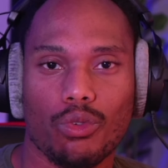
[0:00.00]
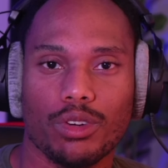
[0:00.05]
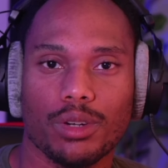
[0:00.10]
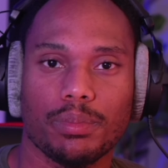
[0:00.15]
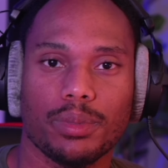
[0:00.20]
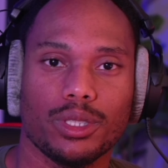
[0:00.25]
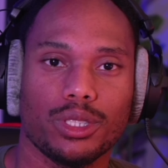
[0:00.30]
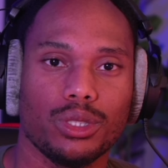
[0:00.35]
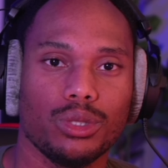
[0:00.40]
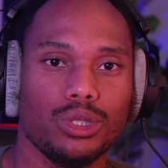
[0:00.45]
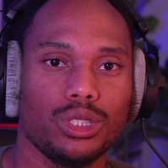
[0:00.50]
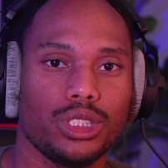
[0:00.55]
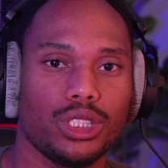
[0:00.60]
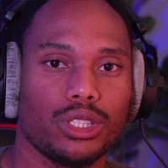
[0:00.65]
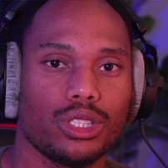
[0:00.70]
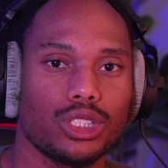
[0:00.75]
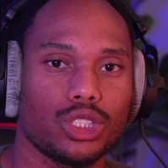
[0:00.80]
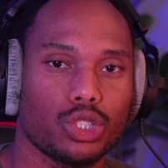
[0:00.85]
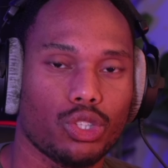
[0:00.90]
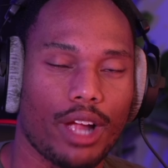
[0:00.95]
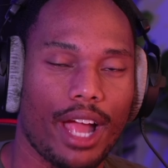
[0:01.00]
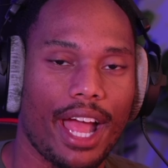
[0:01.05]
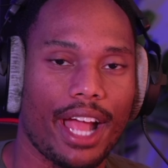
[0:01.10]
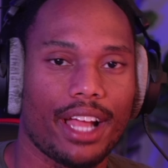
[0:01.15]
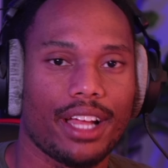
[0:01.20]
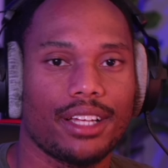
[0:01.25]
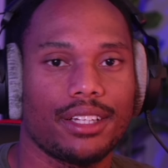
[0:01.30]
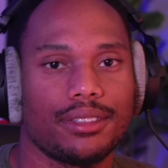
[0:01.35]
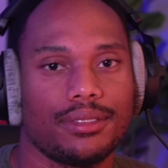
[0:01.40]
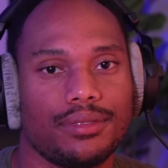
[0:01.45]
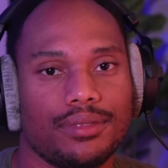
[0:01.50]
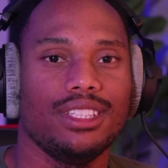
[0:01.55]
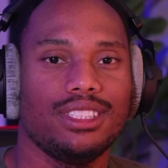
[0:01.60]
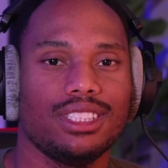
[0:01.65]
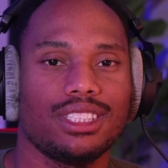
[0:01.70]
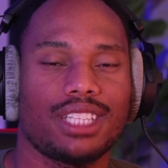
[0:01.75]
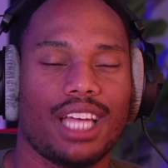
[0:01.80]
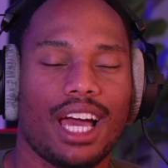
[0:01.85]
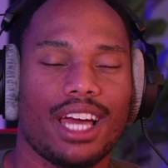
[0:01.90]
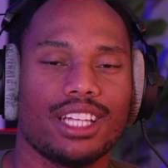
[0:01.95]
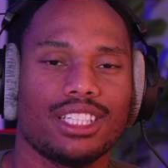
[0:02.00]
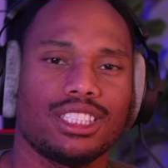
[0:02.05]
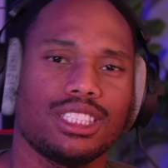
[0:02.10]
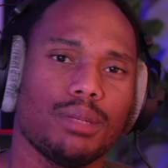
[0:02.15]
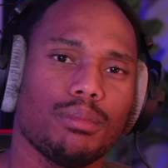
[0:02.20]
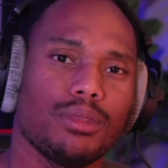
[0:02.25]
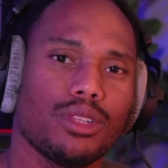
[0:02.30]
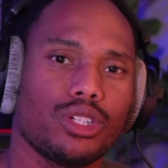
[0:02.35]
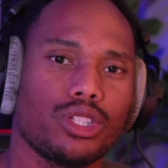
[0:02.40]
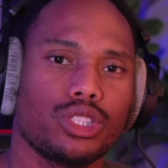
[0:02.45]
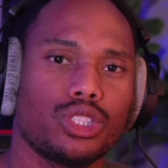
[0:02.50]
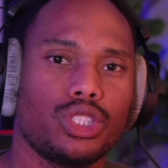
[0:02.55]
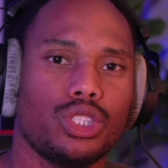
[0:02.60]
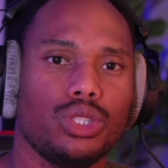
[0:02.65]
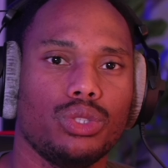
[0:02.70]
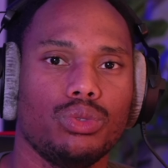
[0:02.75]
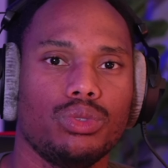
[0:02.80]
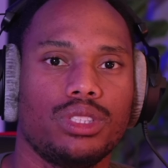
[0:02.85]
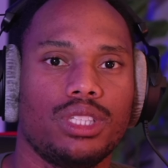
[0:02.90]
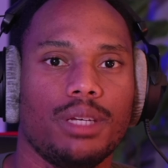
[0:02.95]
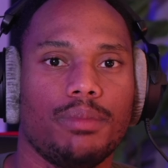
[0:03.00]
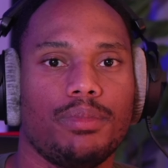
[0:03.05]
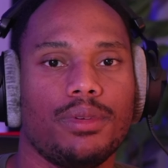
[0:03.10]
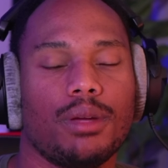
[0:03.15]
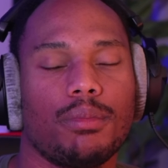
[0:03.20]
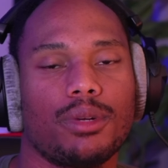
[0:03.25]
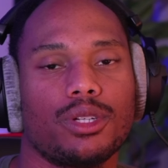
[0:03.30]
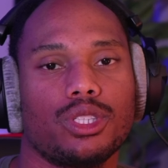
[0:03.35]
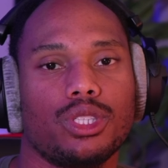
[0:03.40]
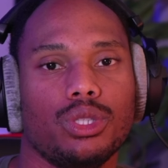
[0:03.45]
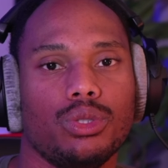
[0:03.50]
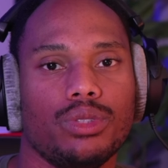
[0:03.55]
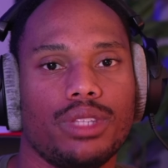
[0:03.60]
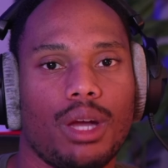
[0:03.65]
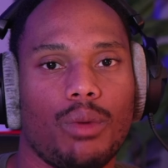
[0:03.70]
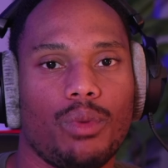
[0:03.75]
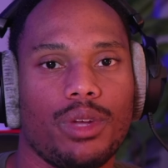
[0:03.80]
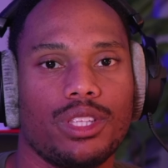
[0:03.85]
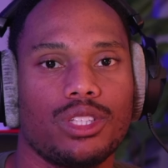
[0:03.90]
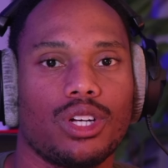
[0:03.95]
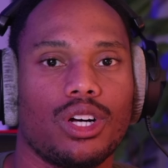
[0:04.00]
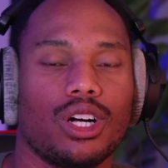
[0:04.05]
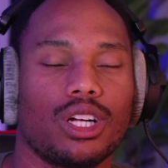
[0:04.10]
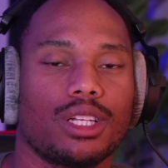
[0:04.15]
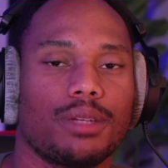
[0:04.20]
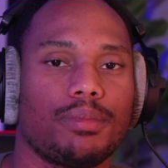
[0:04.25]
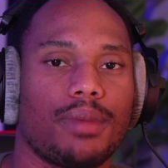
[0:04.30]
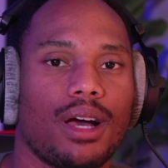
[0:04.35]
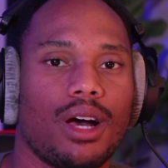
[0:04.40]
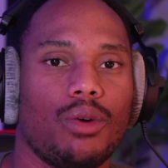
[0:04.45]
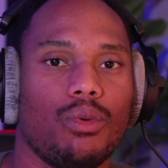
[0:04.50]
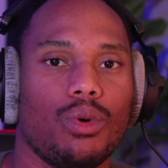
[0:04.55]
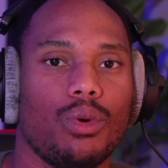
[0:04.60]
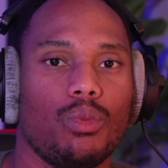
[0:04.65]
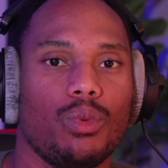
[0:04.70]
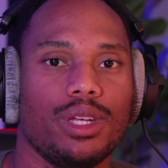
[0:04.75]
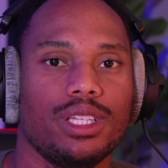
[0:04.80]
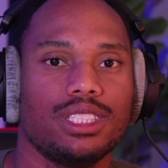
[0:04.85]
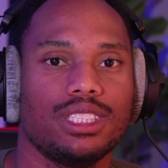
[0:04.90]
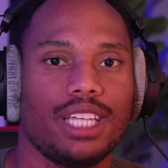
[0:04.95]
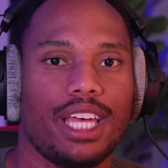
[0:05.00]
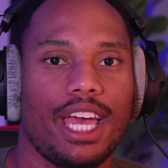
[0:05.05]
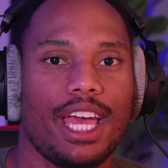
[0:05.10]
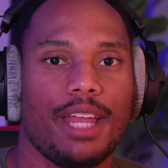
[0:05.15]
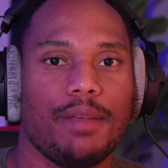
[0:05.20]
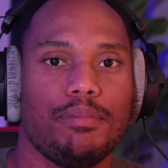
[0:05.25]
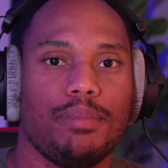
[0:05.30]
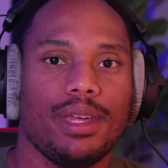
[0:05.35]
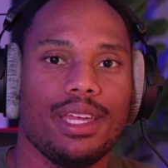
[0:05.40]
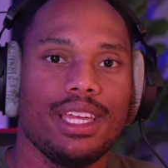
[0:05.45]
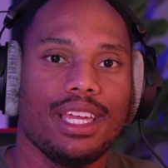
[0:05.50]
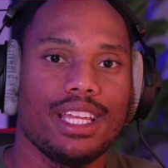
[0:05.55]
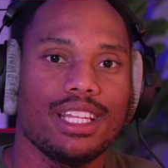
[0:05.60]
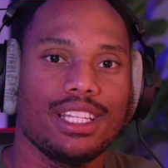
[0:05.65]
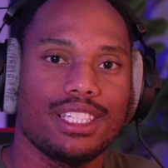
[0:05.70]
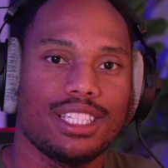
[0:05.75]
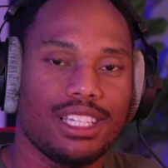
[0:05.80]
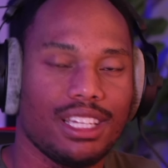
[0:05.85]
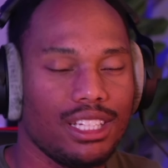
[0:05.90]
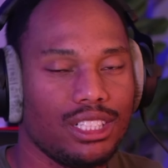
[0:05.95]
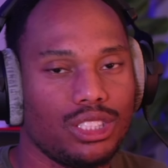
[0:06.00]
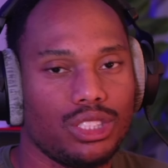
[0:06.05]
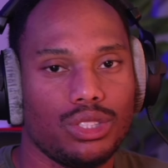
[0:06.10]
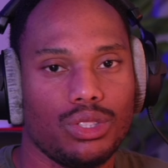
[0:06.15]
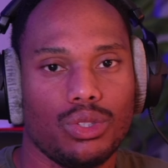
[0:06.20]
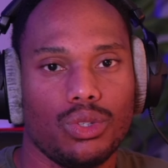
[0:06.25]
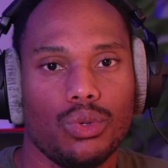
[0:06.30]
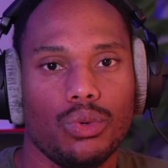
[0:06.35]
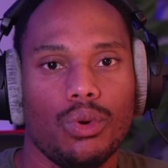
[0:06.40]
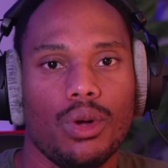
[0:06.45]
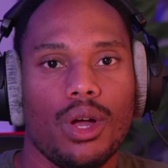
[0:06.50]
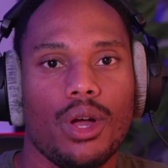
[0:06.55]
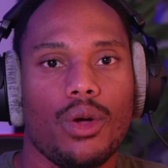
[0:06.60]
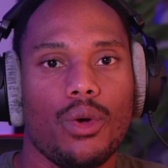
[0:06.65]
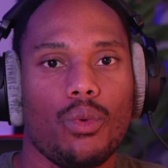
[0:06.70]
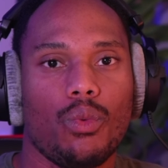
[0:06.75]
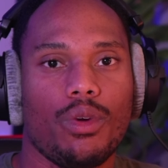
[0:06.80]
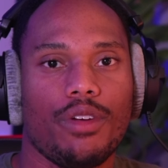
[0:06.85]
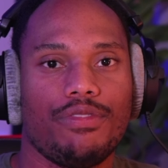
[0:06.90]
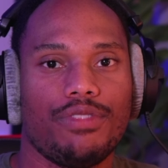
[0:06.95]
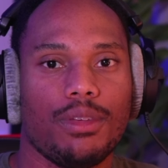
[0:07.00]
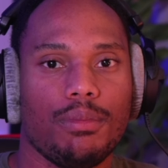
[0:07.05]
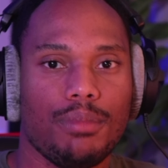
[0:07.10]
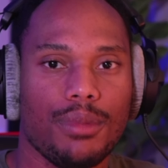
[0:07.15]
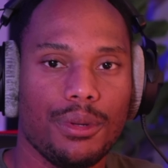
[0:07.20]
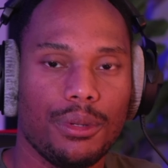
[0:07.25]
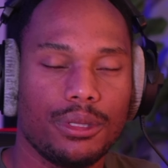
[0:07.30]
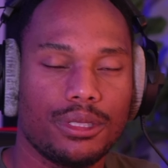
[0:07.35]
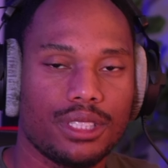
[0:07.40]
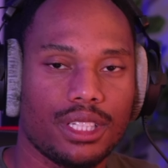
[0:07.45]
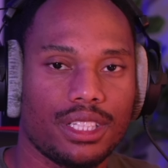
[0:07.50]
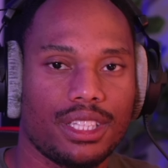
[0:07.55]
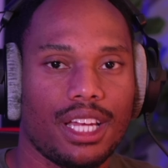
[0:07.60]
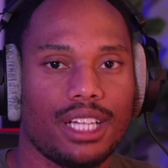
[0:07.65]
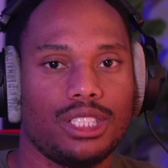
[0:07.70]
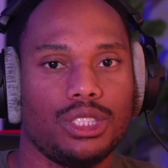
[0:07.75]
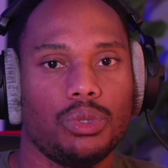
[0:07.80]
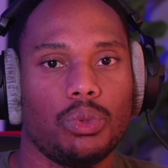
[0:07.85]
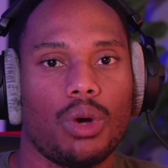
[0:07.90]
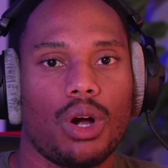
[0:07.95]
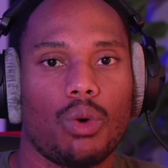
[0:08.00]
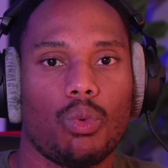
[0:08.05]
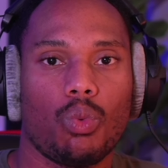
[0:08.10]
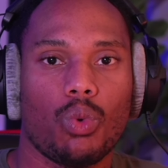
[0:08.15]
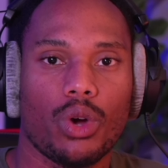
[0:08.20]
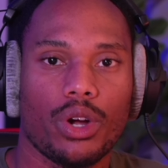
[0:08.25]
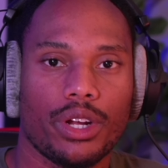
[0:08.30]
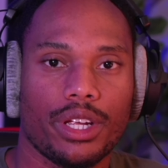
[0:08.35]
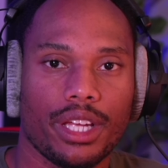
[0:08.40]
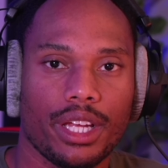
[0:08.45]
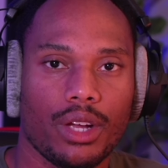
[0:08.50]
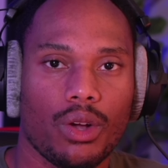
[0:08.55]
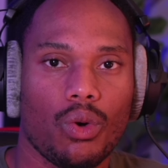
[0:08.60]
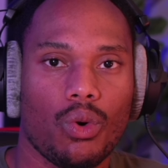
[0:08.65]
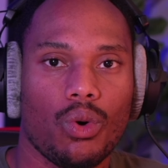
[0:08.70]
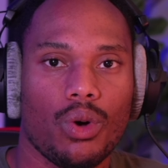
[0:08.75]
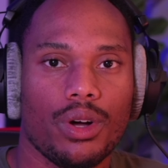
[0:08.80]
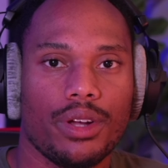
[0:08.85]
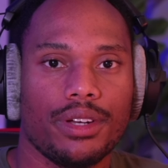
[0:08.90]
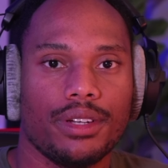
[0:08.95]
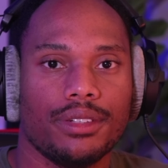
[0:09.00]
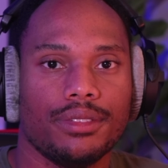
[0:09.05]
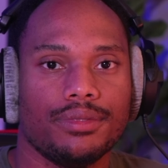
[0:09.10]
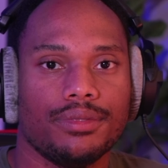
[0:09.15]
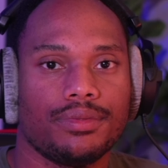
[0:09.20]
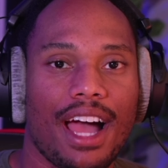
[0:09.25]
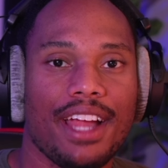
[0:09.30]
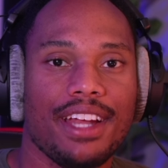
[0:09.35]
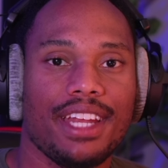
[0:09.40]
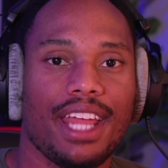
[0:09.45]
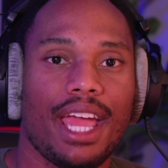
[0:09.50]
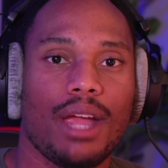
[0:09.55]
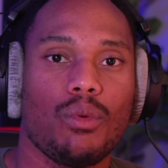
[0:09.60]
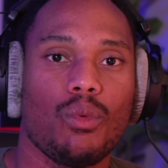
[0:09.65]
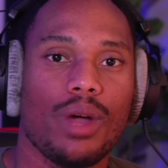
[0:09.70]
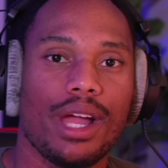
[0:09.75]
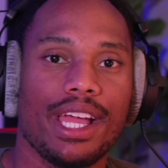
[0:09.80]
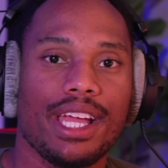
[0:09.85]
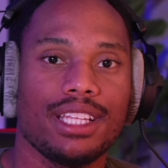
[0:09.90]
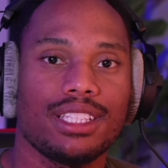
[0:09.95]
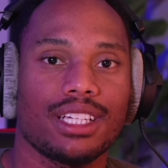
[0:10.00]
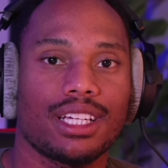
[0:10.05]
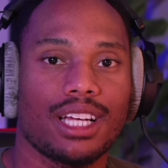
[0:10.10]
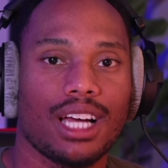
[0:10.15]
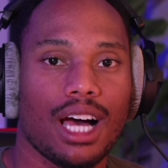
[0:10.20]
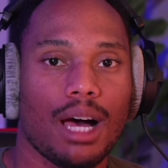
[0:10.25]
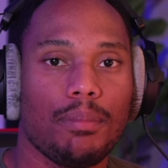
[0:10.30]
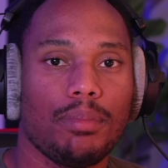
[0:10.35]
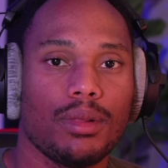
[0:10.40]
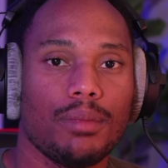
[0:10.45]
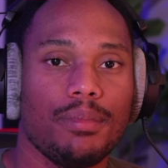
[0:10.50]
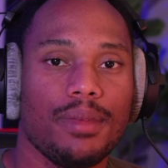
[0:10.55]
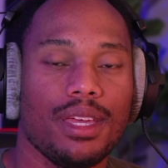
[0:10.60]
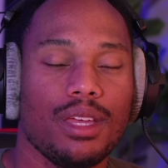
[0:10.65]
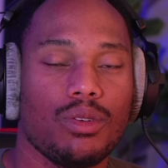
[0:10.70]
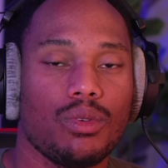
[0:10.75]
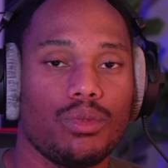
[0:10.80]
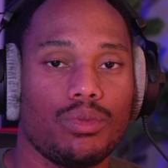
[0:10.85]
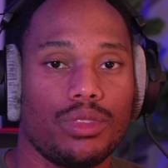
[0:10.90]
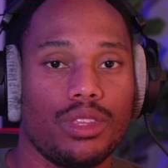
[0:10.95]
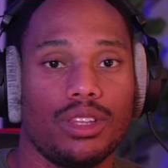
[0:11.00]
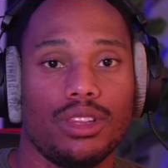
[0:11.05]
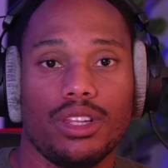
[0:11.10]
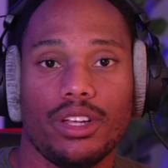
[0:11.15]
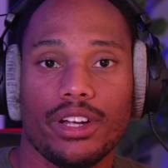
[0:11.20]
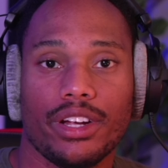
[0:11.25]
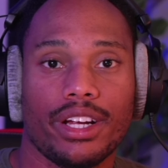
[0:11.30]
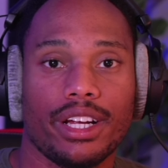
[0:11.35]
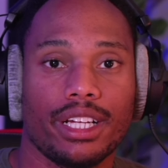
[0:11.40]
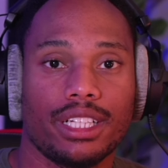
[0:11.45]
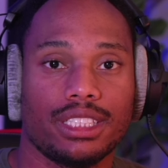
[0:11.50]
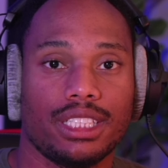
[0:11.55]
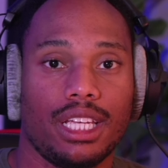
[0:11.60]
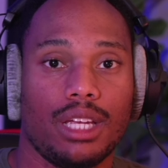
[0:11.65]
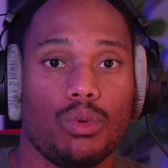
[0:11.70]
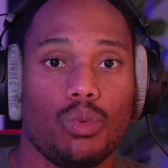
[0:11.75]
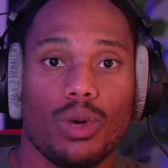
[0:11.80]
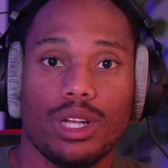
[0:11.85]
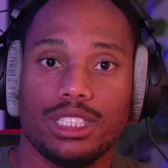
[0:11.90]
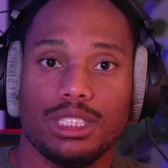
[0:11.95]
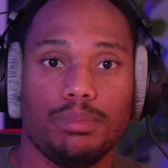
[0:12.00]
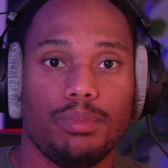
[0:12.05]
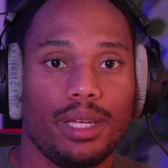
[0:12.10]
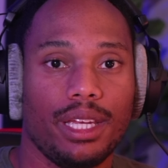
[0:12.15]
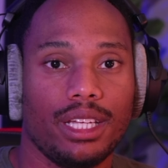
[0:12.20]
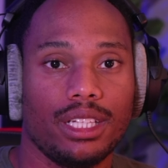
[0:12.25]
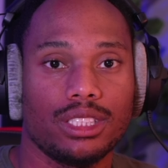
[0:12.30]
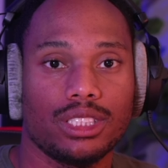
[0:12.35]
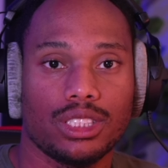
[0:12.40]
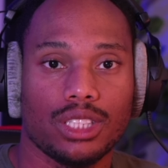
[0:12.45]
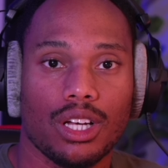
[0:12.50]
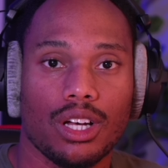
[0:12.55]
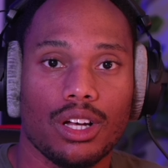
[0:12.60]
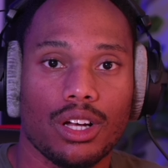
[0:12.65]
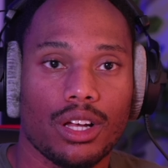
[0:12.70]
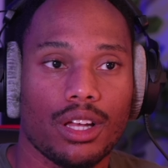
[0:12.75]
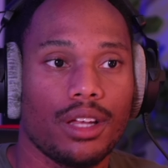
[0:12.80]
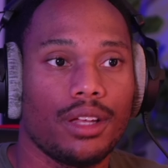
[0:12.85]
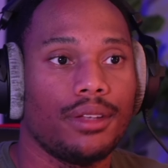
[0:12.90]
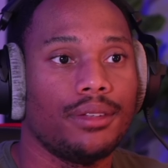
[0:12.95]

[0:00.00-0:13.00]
overproduce your track. This is kind of similar to tip number two that we talked about when we said be intentional with the music that you are working on. Find a way to complement the lyrics and what's being sung.